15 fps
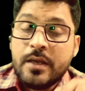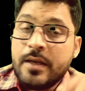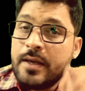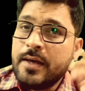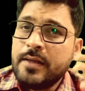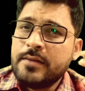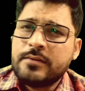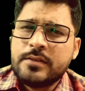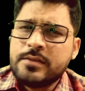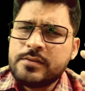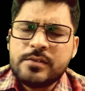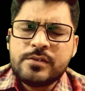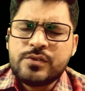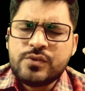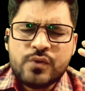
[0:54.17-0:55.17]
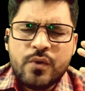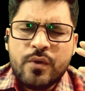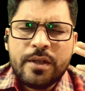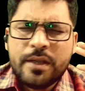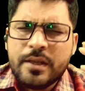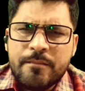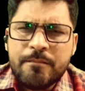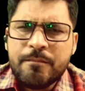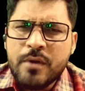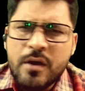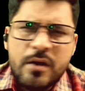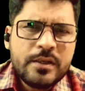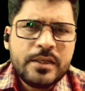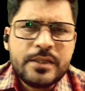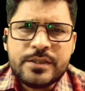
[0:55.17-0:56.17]
And this is so
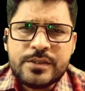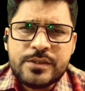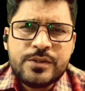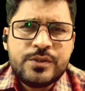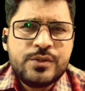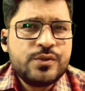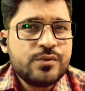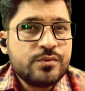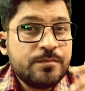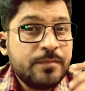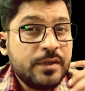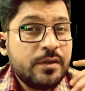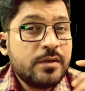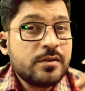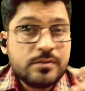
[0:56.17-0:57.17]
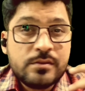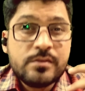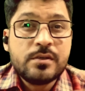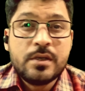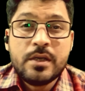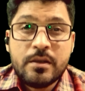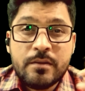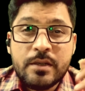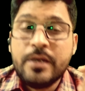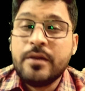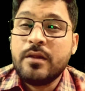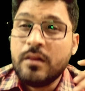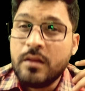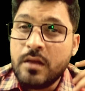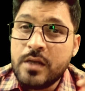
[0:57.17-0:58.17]
important because it
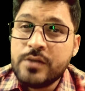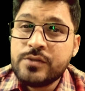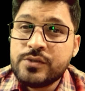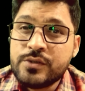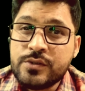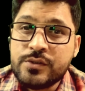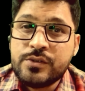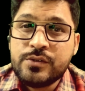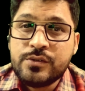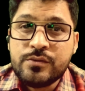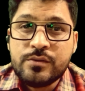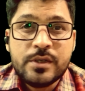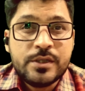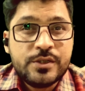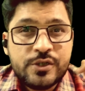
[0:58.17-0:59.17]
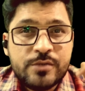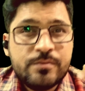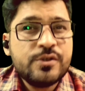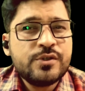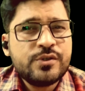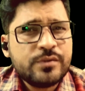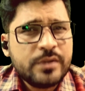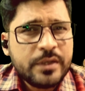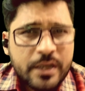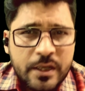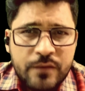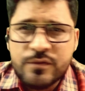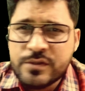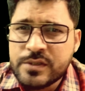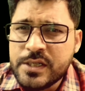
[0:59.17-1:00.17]
allows you to contribute to the
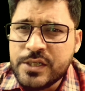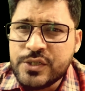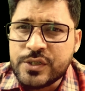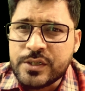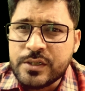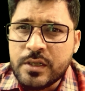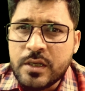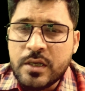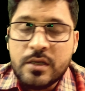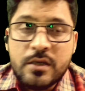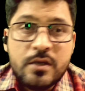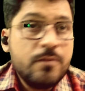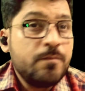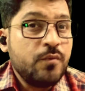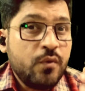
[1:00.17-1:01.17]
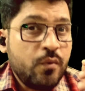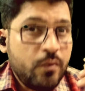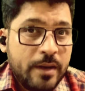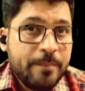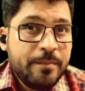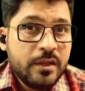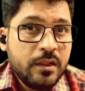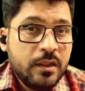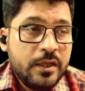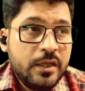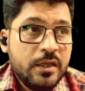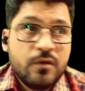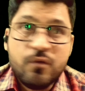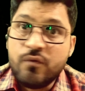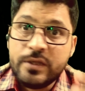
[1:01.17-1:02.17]
conversation more
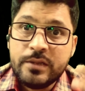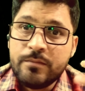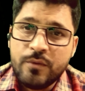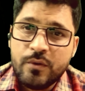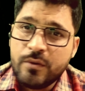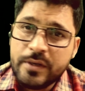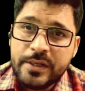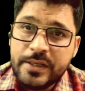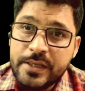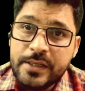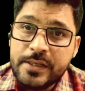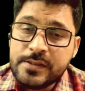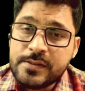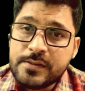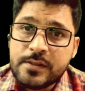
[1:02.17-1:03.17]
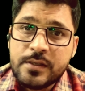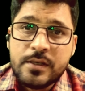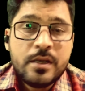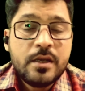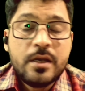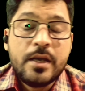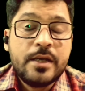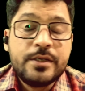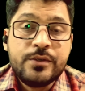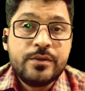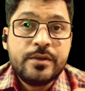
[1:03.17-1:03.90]
rapidly, with more ease, and you